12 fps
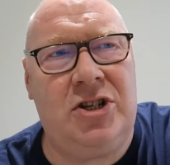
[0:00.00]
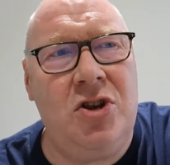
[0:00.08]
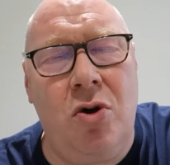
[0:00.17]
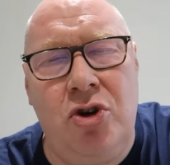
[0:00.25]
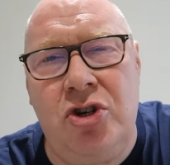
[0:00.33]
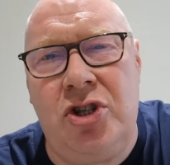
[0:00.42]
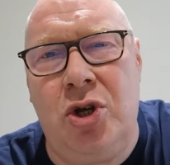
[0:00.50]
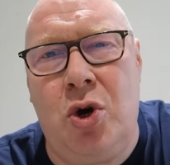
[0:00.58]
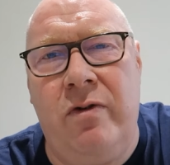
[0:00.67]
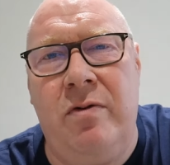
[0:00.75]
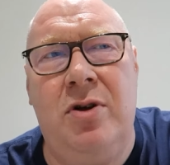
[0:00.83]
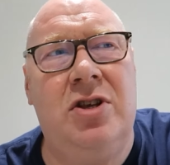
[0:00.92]
It's not just the
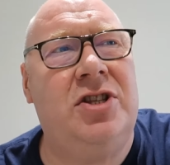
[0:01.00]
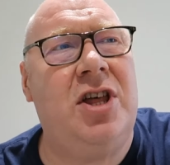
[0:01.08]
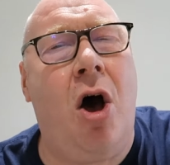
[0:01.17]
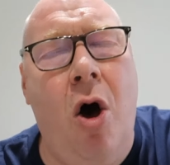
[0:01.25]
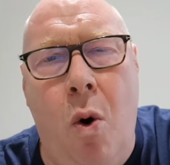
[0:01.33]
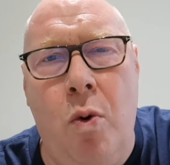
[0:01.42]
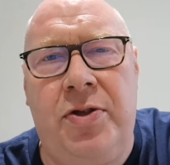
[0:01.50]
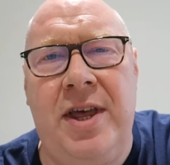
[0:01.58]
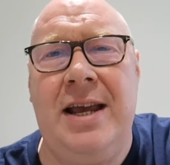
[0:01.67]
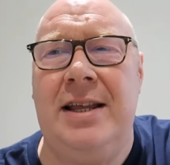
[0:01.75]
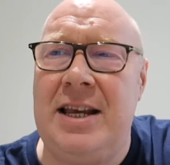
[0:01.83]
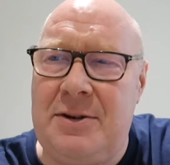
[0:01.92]
government, it's the whole
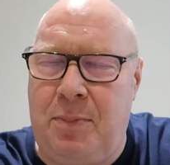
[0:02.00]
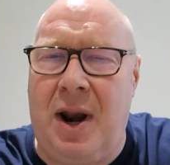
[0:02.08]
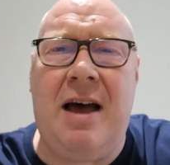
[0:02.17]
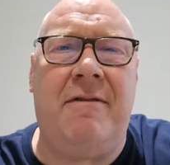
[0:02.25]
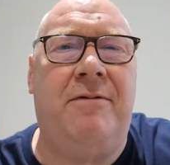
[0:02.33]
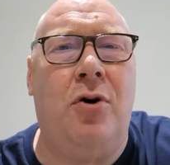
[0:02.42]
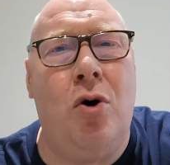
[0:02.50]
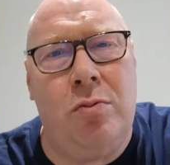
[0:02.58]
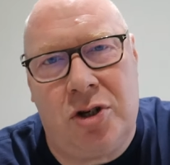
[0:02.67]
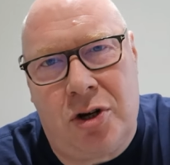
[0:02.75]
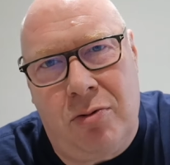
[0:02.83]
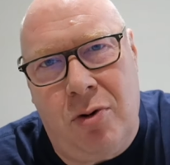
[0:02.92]
thing. This
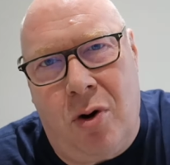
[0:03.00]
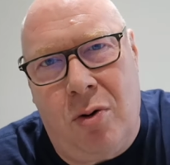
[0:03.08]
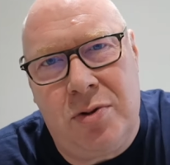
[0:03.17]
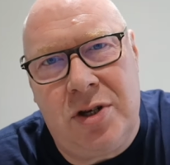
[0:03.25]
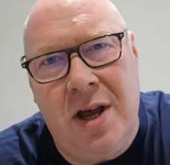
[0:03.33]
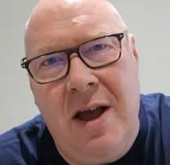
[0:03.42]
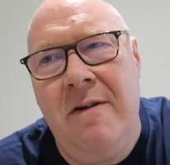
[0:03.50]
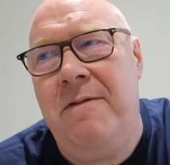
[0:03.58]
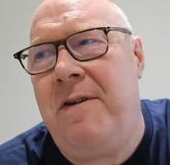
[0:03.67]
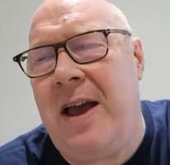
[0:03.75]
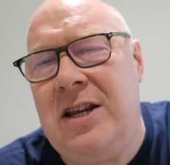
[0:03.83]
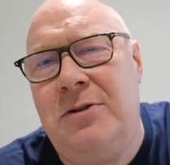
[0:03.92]
platform's corrupt.
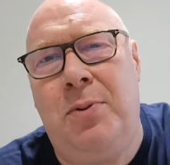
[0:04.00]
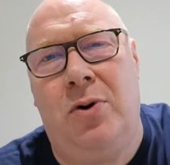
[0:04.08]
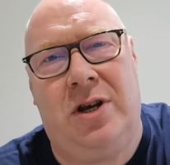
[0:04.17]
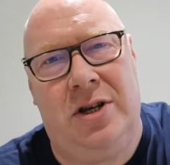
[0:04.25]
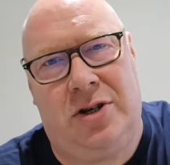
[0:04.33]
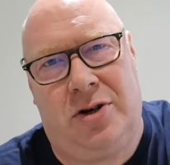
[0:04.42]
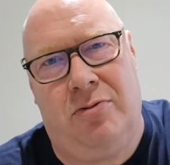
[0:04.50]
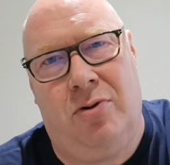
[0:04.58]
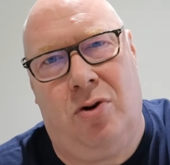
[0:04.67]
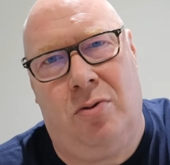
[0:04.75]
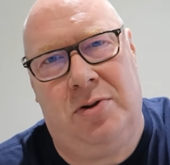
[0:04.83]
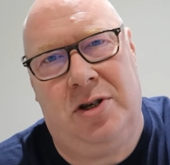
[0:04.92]
Facebook is
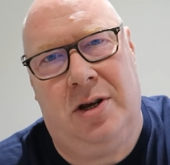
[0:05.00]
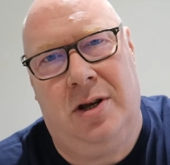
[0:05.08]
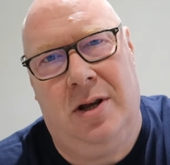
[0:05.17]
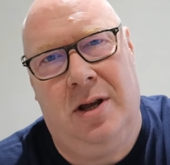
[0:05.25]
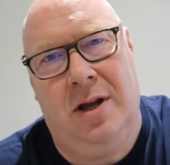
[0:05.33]
corrupt.